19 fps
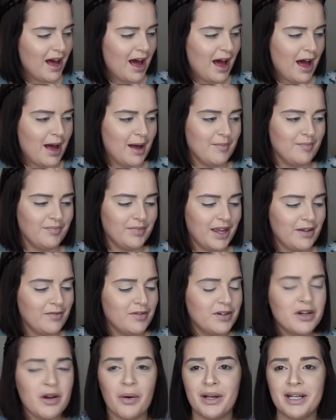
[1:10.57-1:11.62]
I have
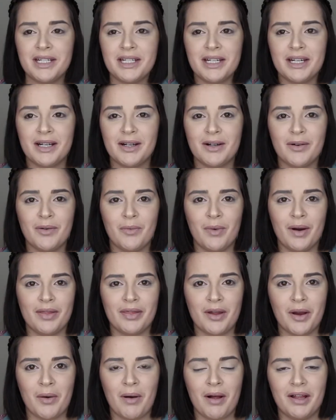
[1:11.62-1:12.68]
no idea what
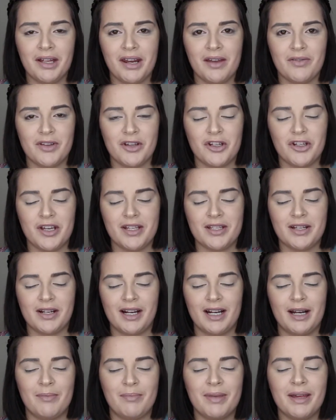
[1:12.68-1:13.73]
the quality of the shades are
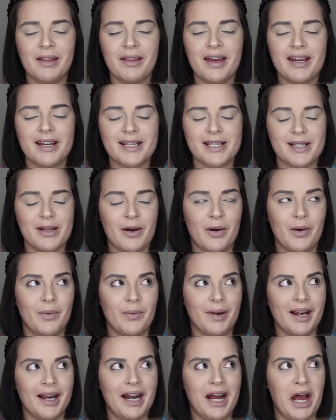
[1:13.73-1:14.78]
going to be like, so
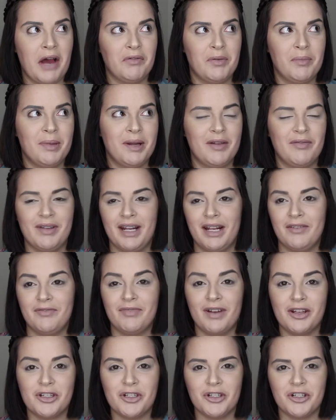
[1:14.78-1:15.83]
we're going to have a bit of an
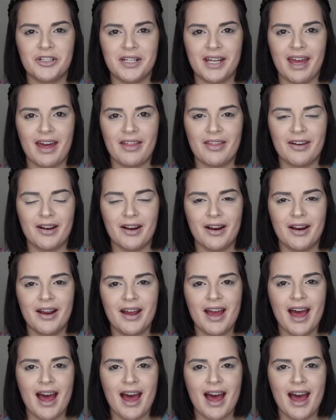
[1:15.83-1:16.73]
adventure together.